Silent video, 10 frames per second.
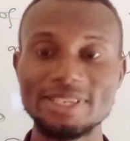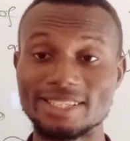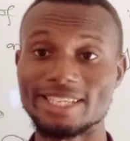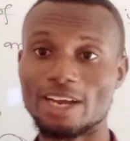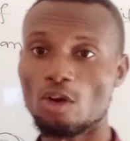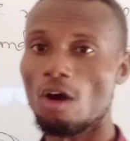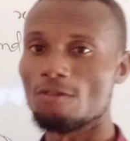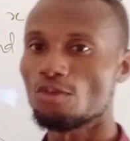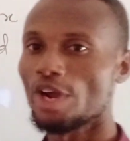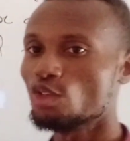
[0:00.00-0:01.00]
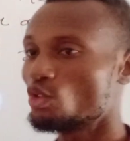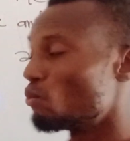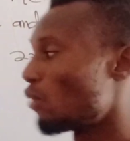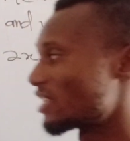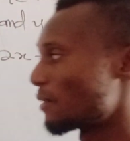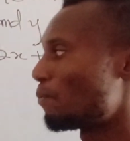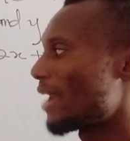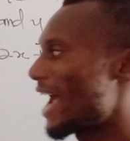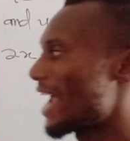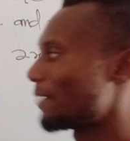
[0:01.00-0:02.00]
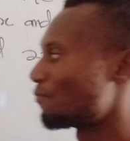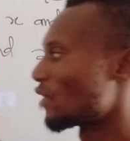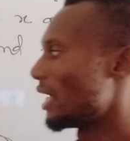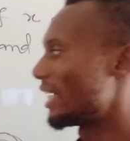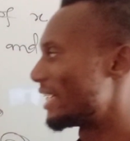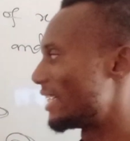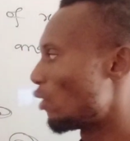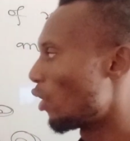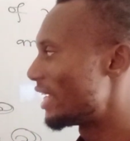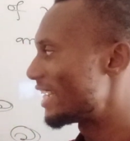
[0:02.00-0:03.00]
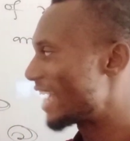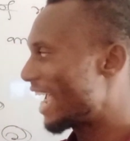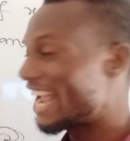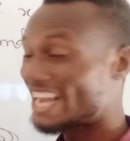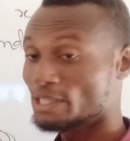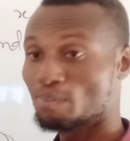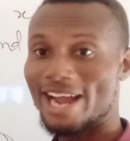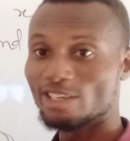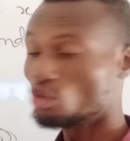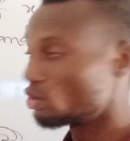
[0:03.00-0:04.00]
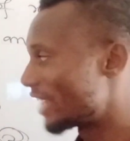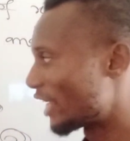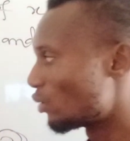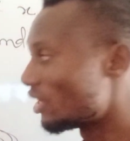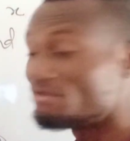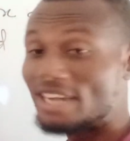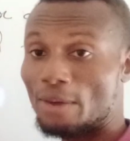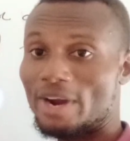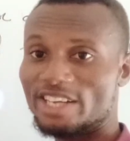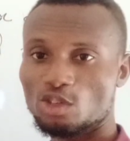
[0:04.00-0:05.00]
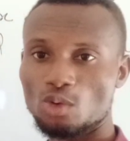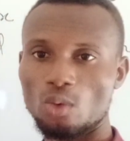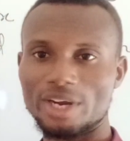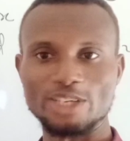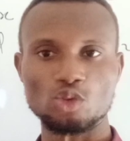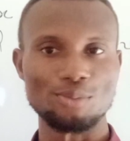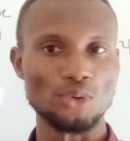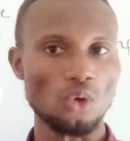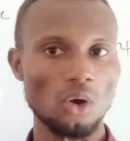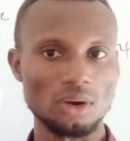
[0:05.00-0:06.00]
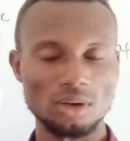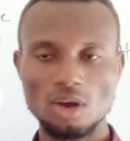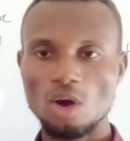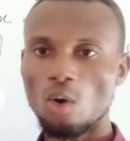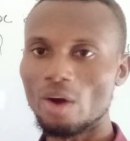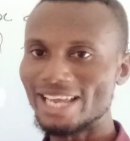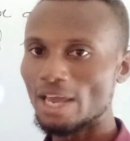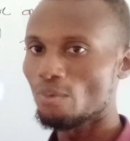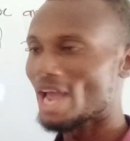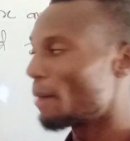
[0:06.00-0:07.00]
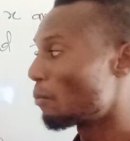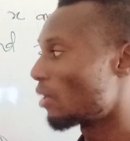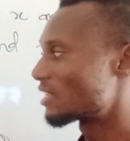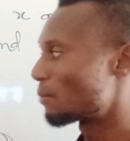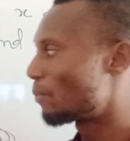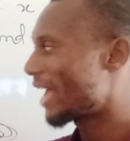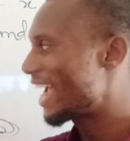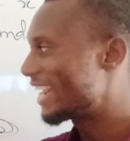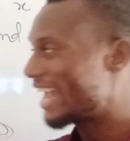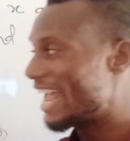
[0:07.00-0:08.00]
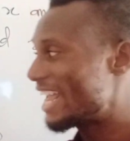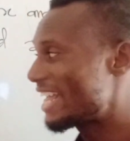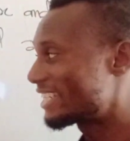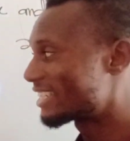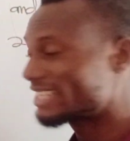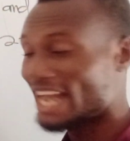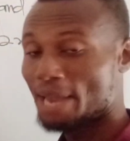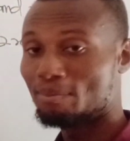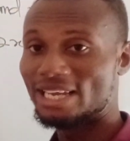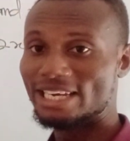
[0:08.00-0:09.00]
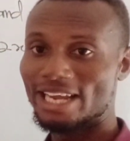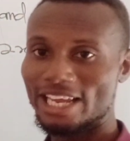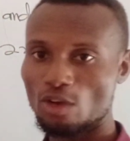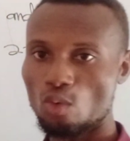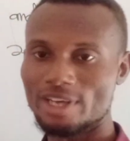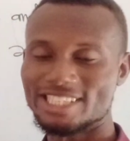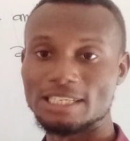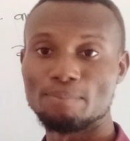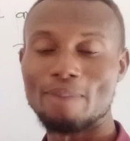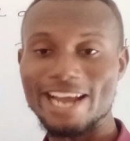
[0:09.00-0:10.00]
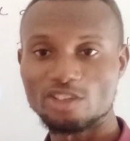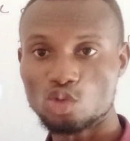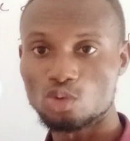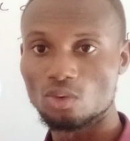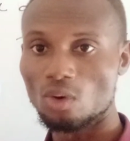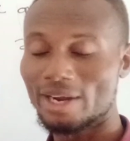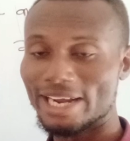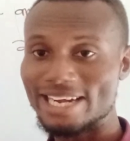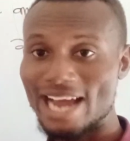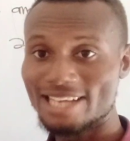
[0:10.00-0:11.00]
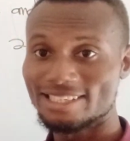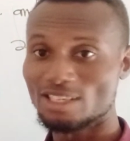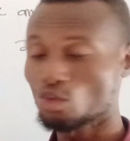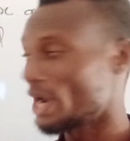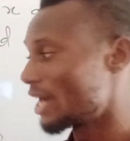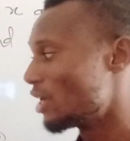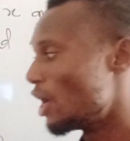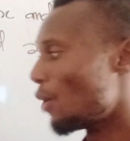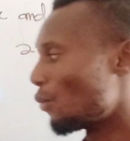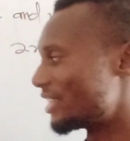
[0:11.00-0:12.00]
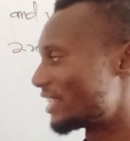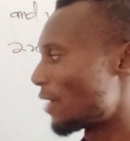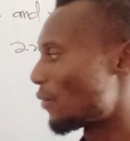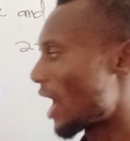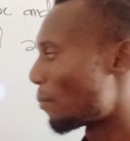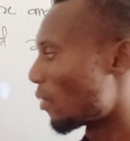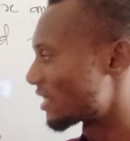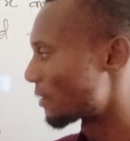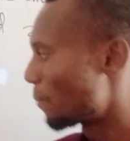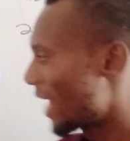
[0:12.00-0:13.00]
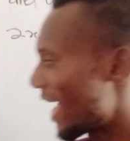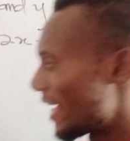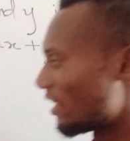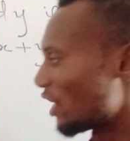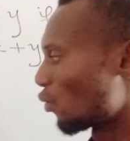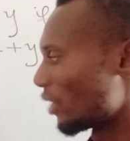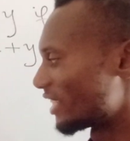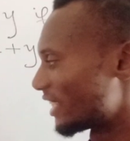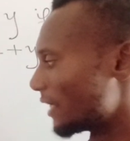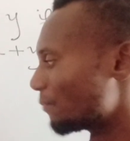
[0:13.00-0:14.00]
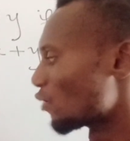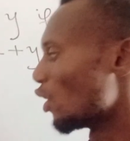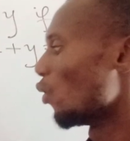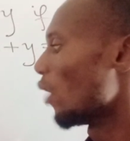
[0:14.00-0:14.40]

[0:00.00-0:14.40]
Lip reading: mistake of going to multiply only the s by 2 then you leave the rest. No, it will be wrong, okay. We are multiplying each term in the equation by 2, okay. That's it. When we say we are multiplying equation